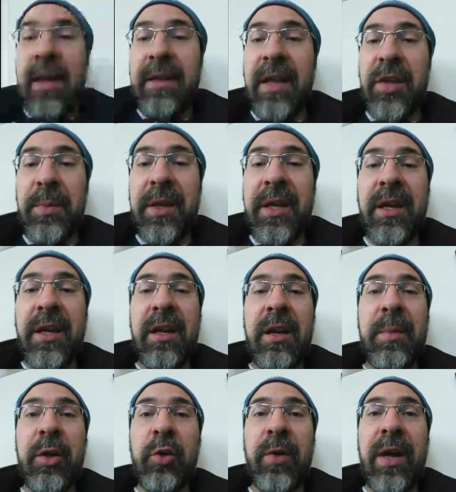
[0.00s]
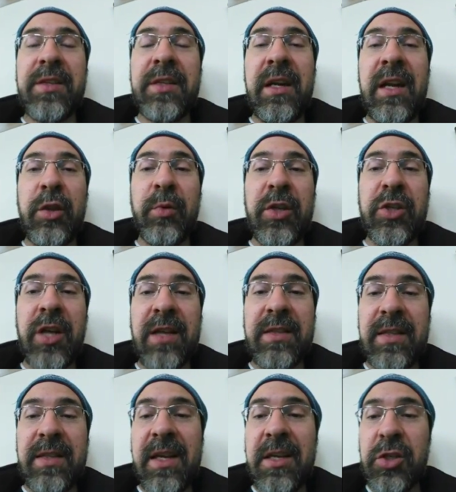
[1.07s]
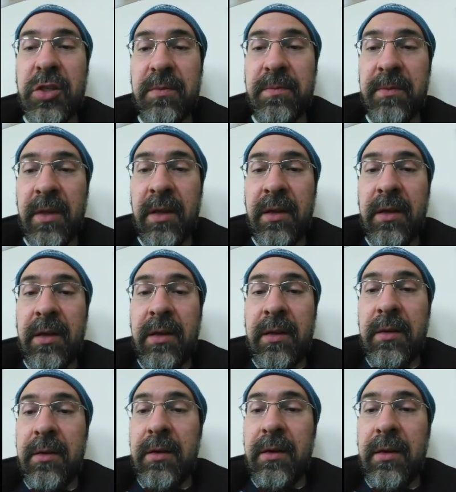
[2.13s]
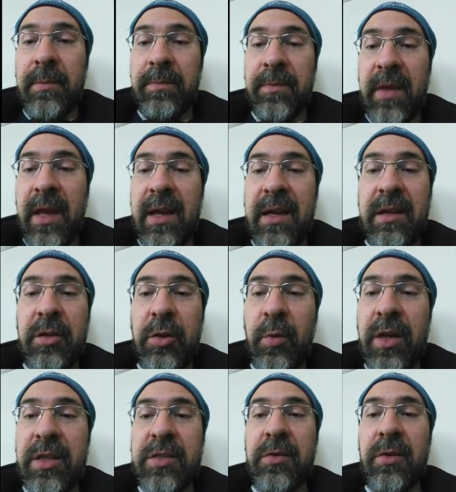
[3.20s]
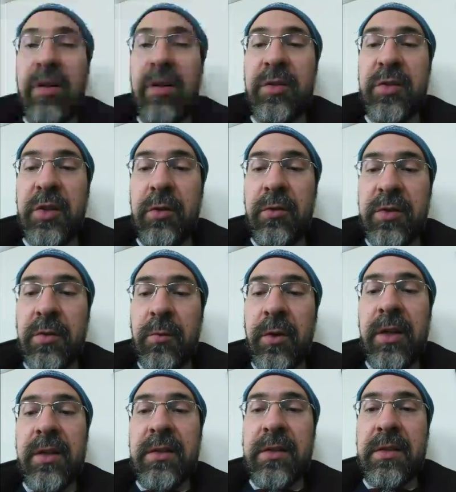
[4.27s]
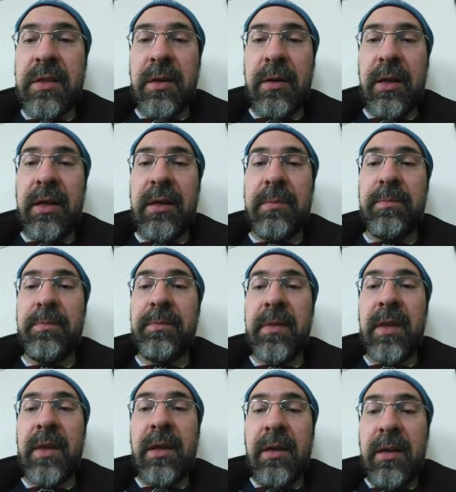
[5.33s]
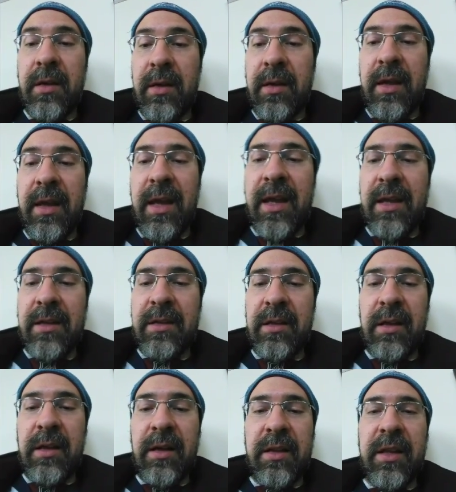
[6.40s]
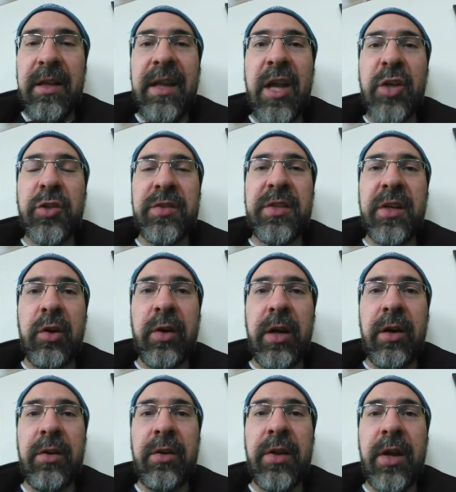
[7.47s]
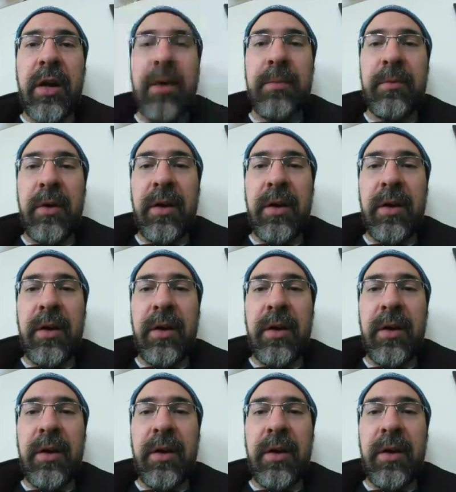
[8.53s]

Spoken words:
Nathan MacKinnon and Mikko Rantanen had 3 shots each. And the rest are all 2s and 1s. And the occasional 0 here and there.